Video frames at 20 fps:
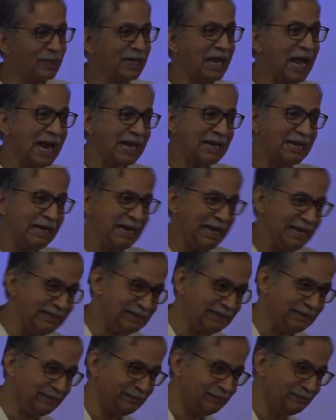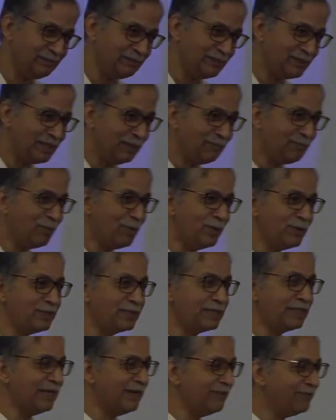we'll add later.
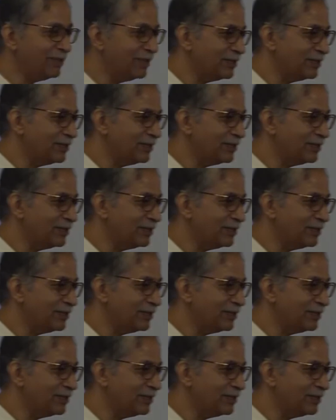Supports give